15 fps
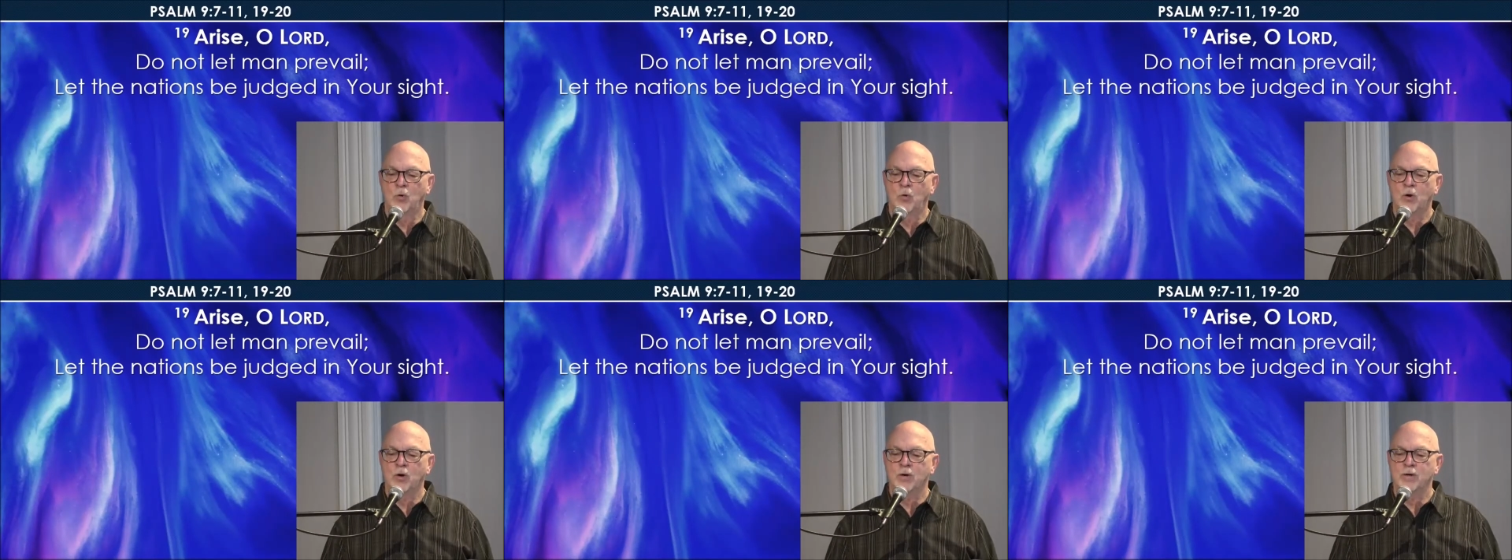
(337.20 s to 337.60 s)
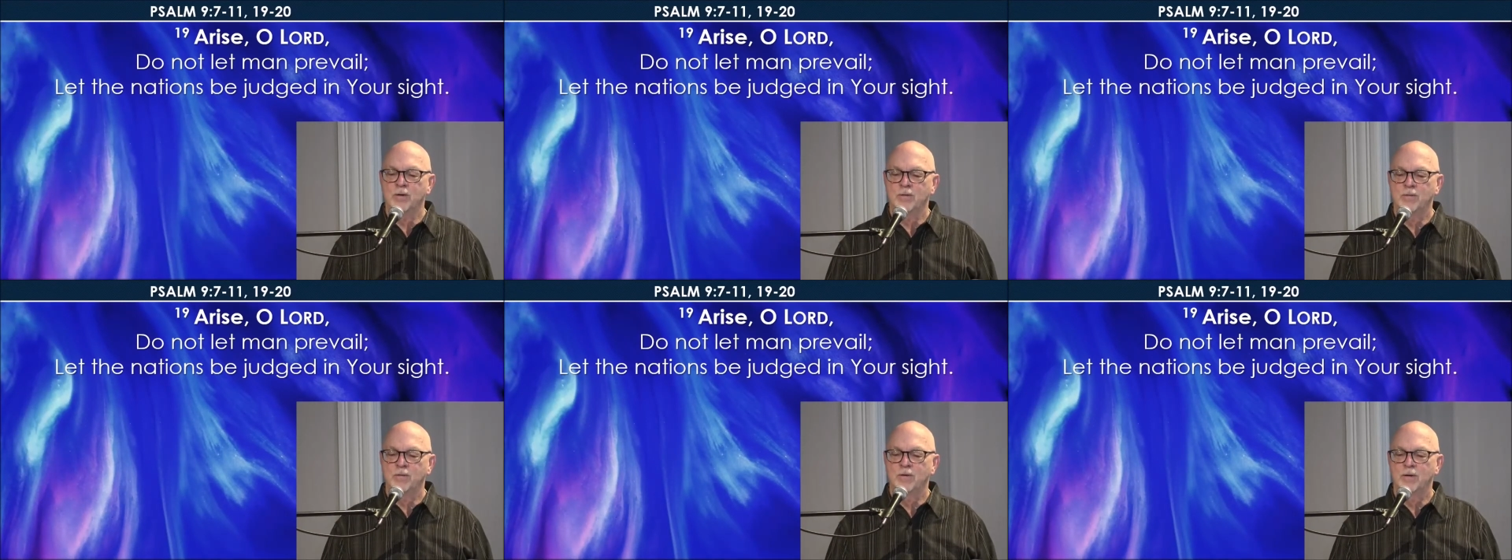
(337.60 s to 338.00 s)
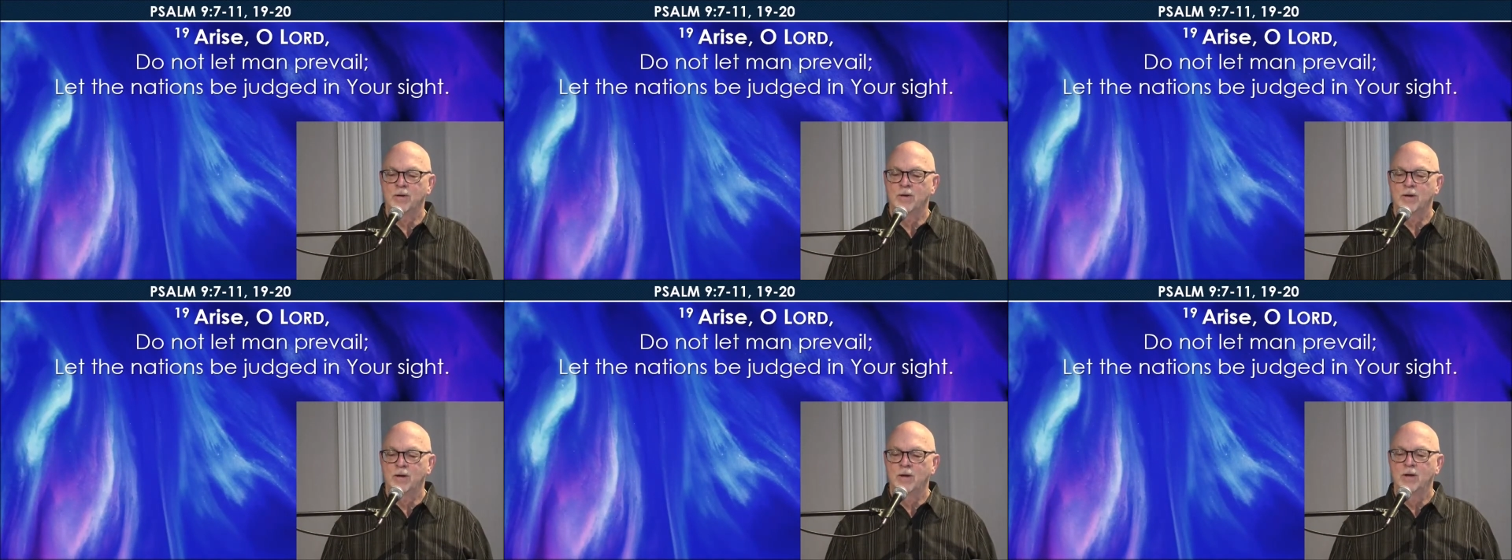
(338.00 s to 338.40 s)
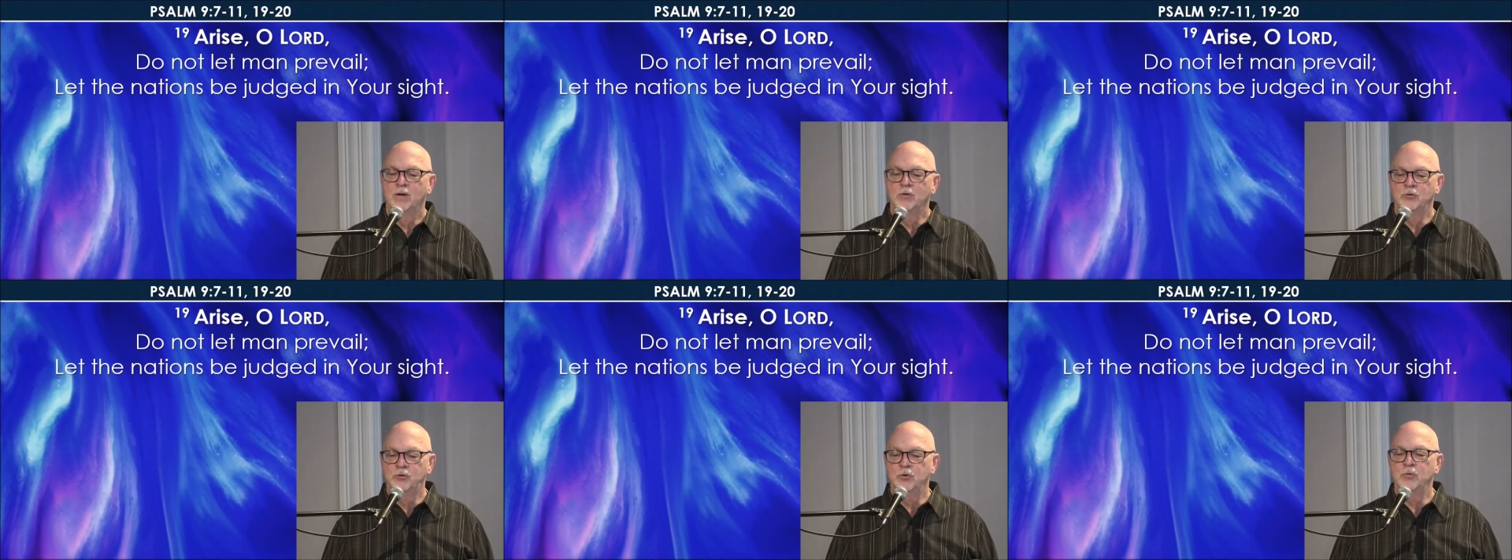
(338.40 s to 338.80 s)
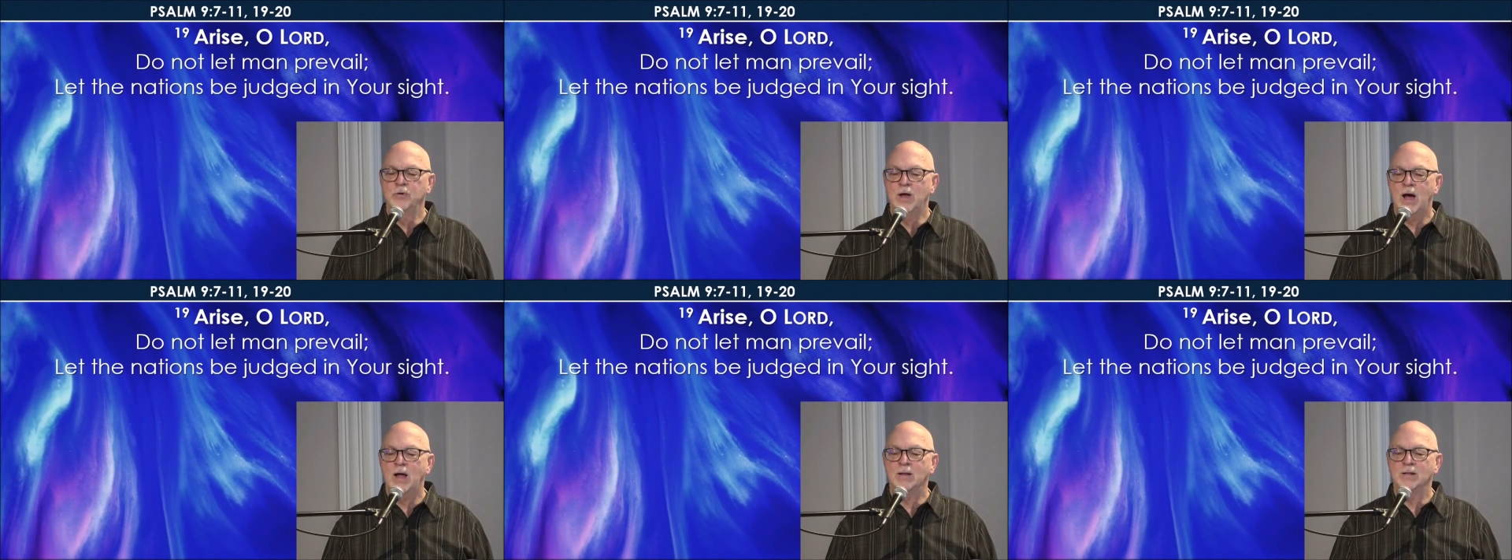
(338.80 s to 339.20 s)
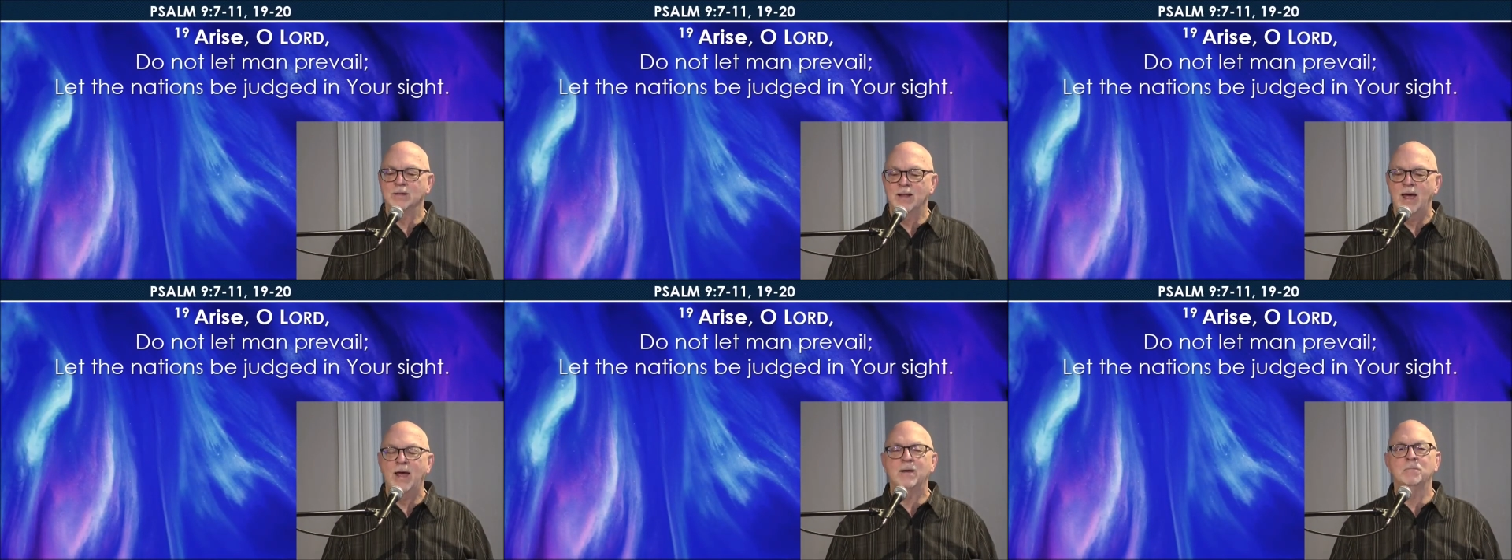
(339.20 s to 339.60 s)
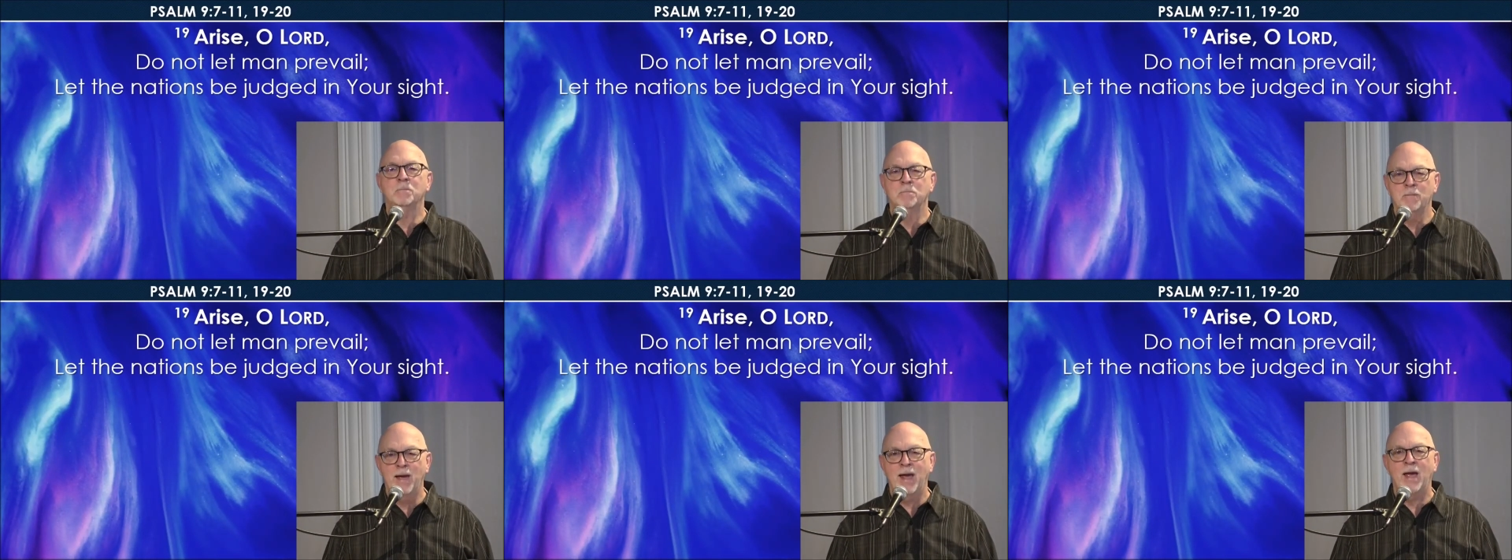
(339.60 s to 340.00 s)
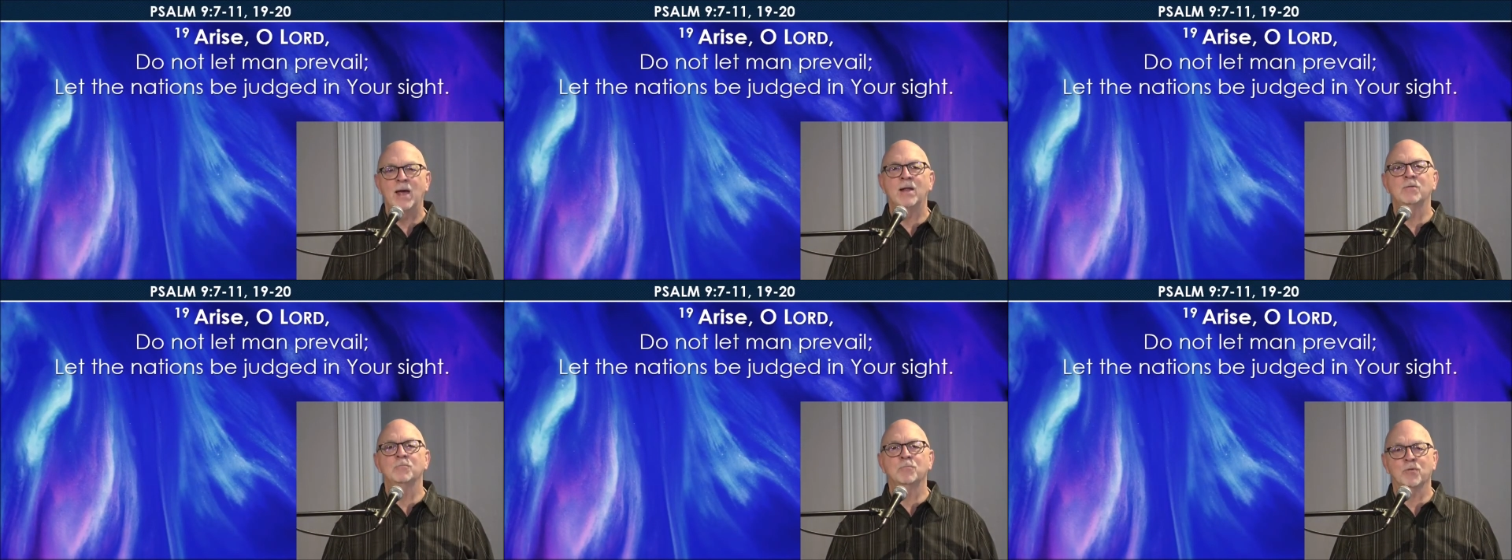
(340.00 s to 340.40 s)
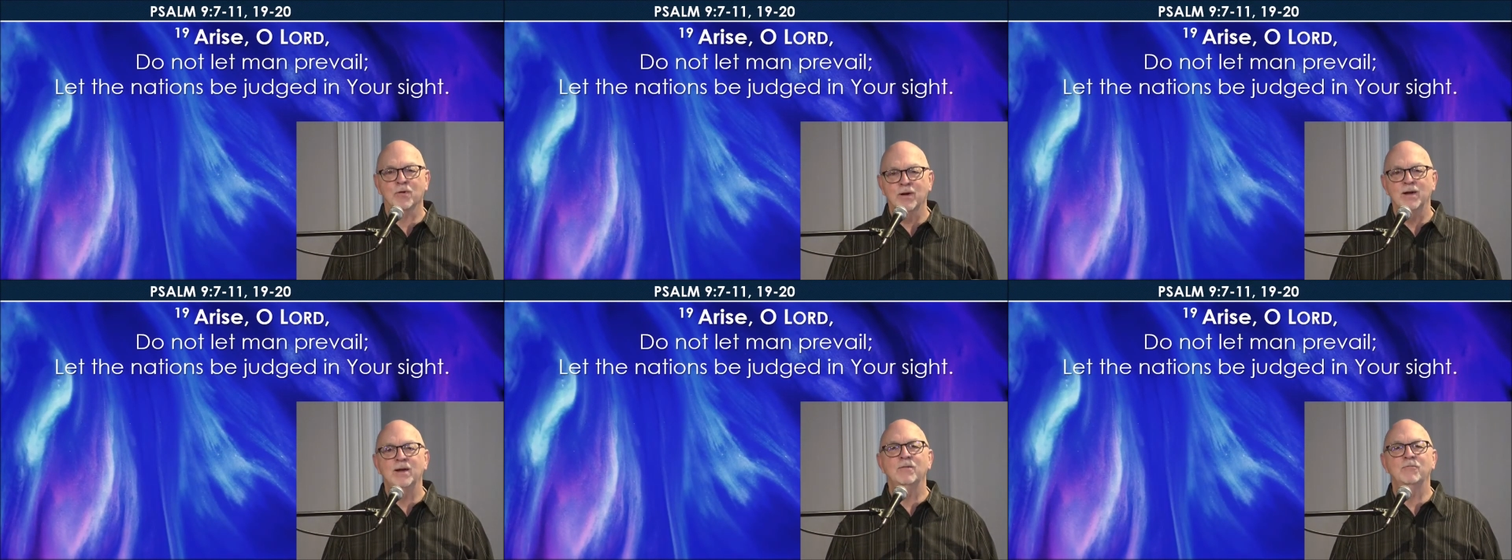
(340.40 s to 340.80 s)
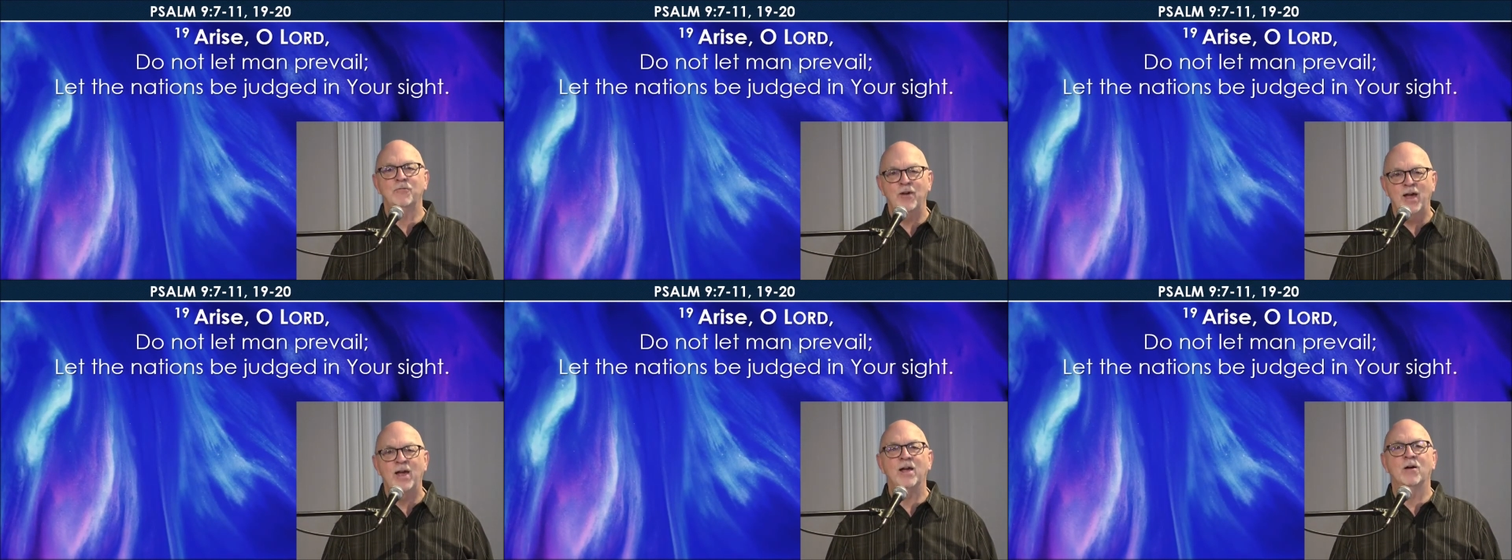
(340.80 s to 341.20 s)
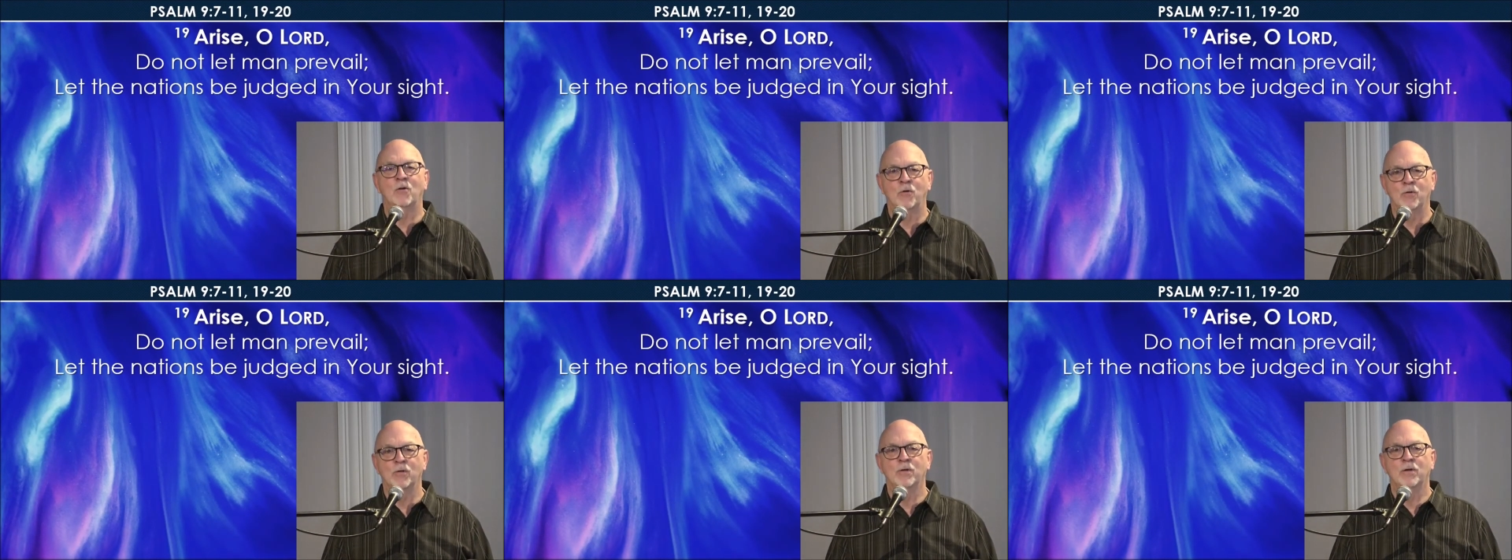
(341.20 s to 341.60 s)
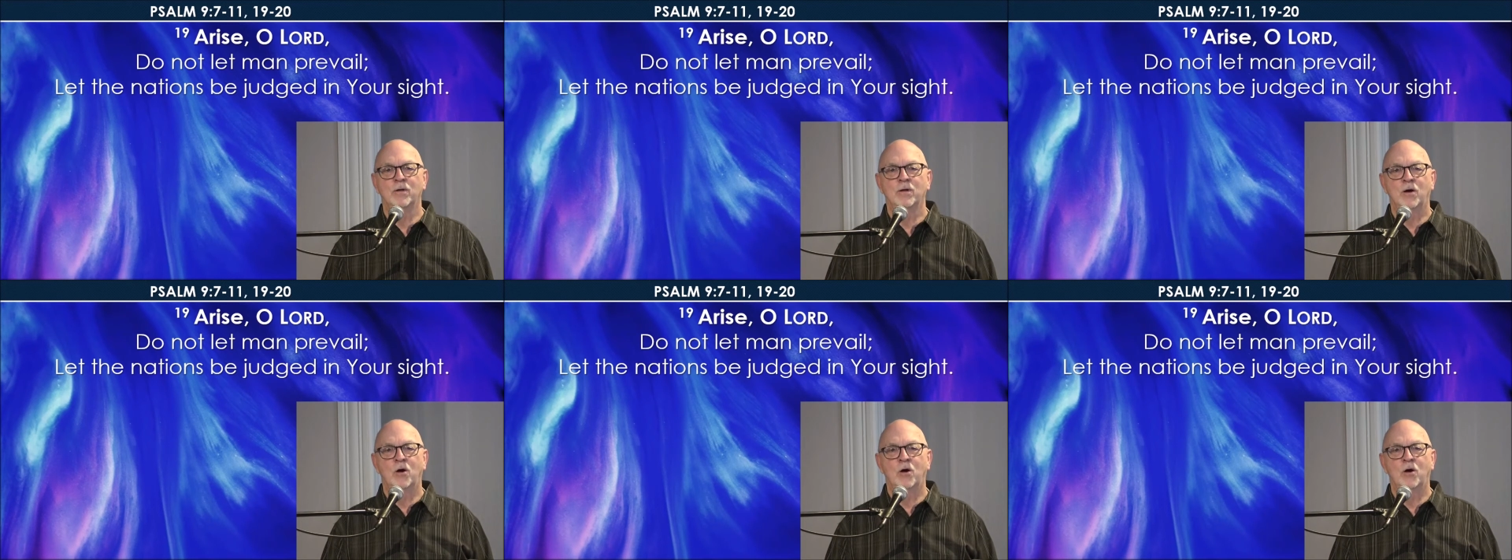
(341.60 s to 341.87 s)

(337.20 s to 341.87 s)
O Lord. Do not let man prevail.